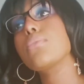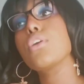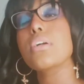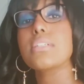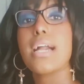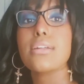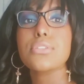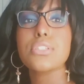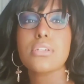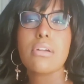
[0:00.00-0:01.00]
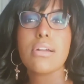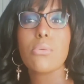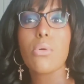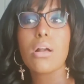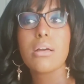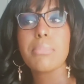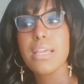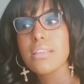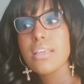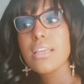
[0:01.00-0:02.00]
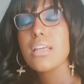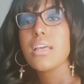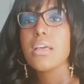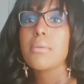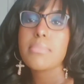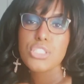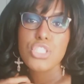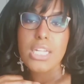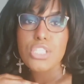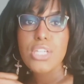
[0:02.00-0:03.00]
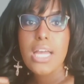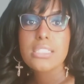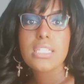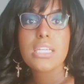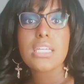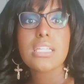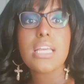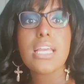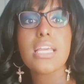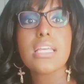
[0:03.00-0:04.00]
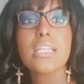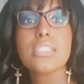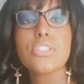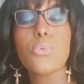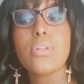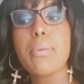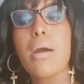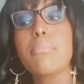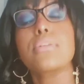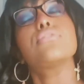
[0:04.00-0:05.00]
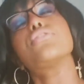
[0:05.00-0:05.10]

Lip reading: You're entitled to your very wrong opinion. Miss Janet Jackson is the queen of pop.